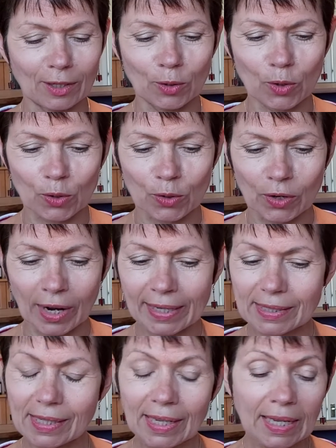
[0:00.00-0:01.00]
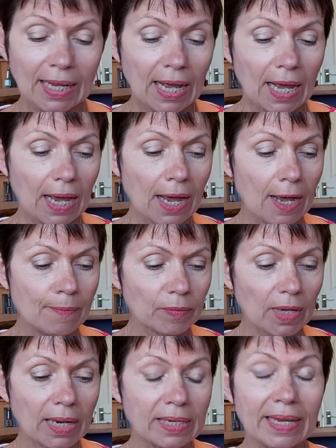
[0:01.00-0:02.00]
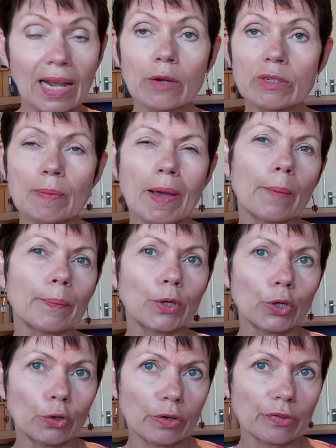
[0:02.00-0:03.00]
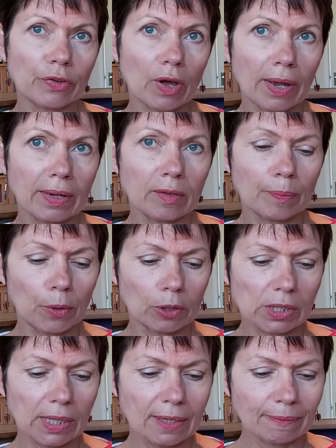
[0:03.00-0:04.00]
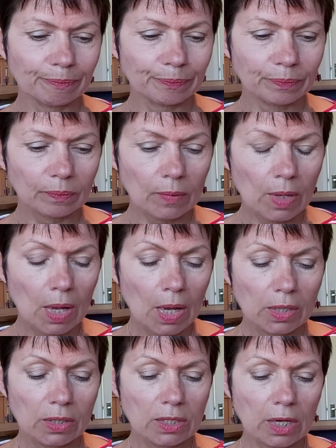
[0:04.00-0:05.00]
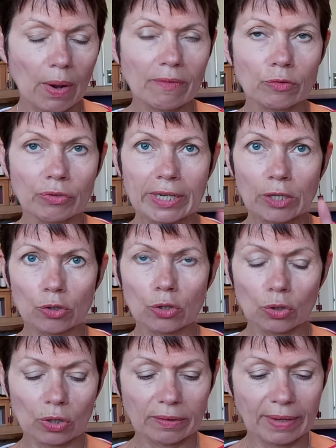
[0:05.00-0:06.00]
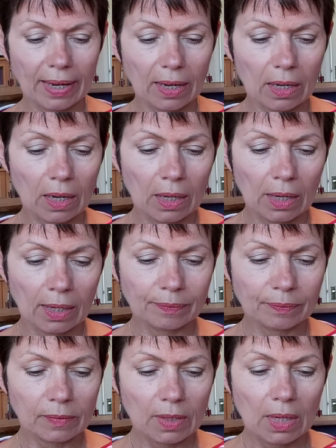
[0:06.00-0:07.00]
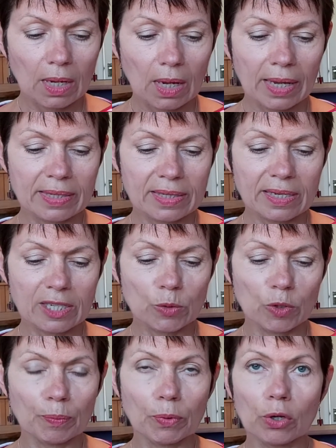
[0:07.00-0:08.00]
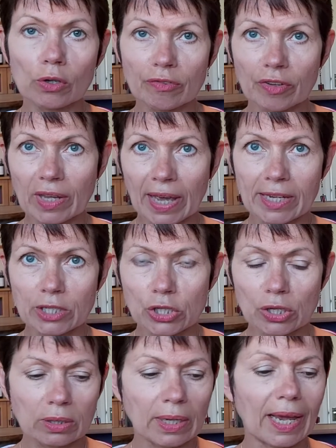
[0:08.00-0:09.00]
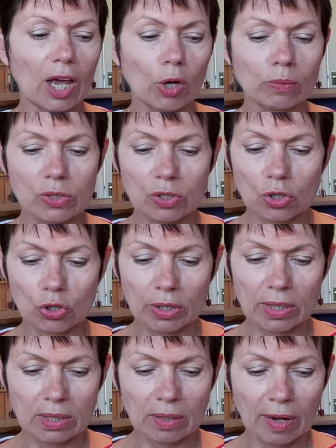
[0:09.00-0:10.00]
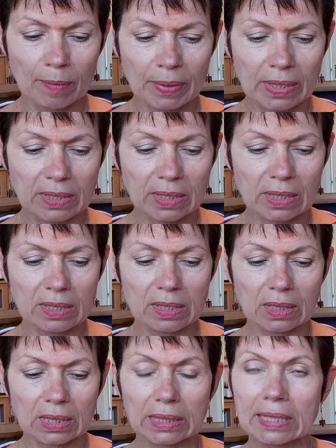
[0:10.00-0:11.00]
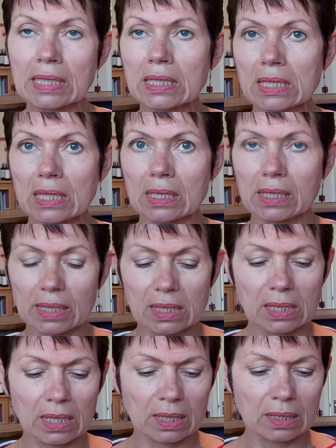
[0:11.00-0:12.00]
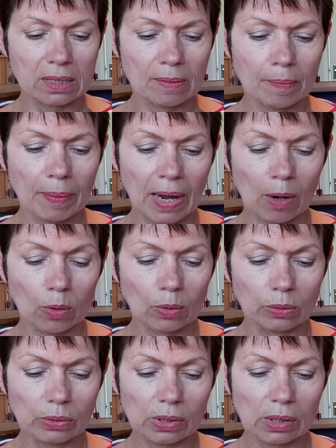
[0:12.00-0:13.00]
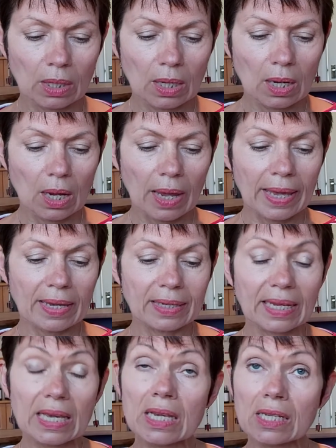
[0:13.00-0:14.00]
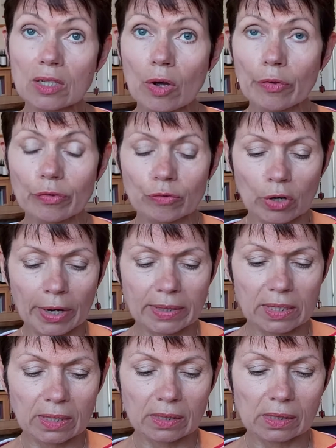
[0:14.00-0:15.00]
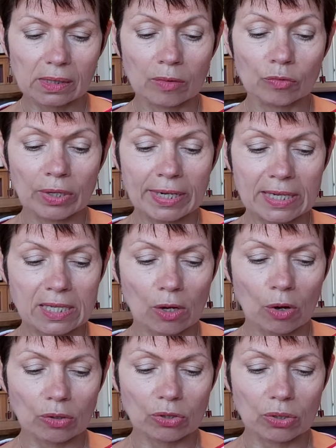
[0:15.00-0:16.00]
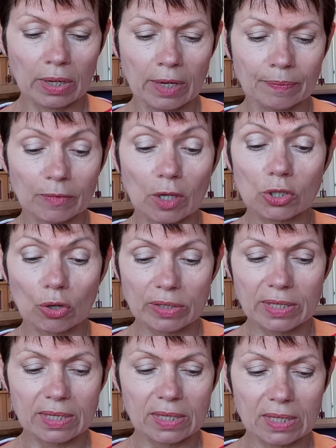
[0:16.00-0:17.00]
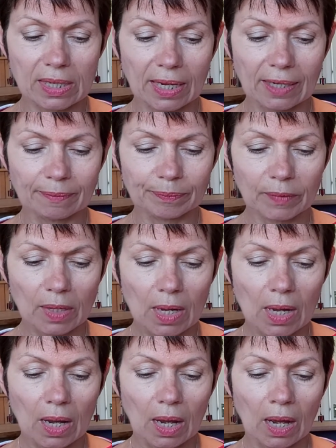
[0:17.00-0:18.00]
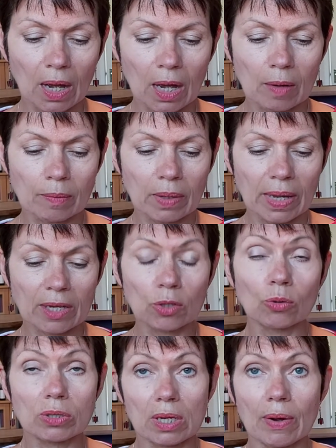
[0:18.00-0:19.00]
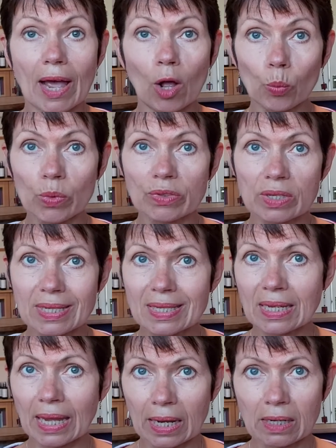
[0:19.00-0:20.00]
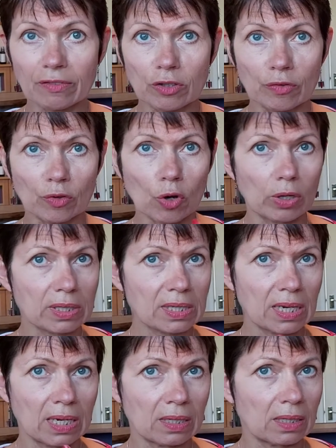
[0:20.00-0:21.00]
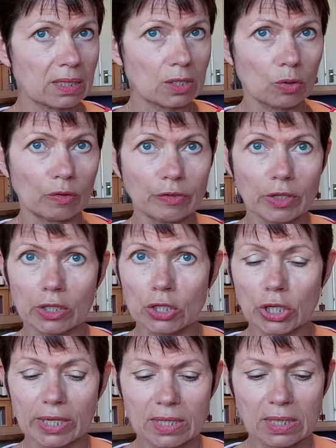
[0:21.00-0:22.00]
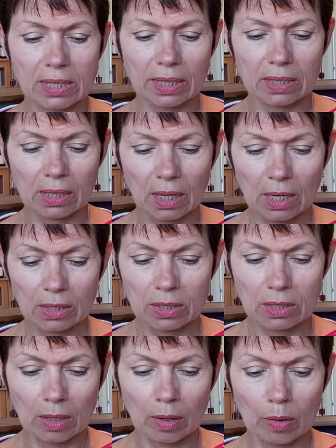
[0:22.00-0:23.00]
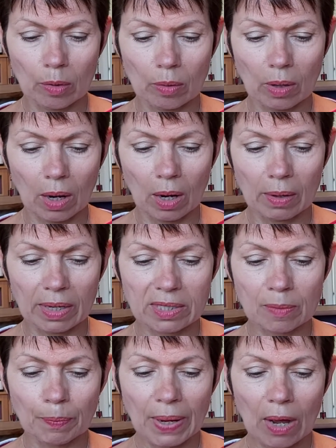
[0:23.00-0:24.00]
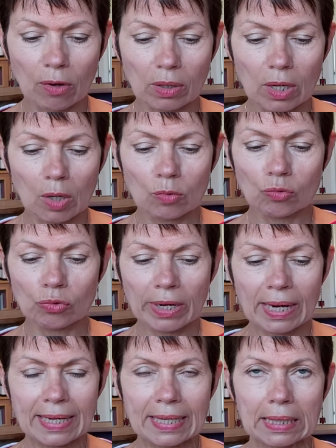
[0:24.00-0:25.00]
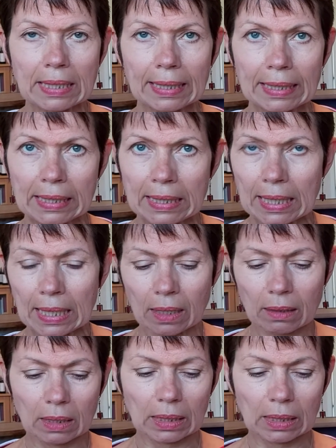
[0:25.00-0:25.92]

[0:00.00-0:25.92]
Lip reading: look all right. And yellow is about purifying the body. So have a really good look at that colour. It assists with purification. It helps to treat diabetes and cleans the intestines and bowels. It can ease arthritis and release toxicity. It can also help with the skin if you've got skin that's sort of congested. So it's about really cleaning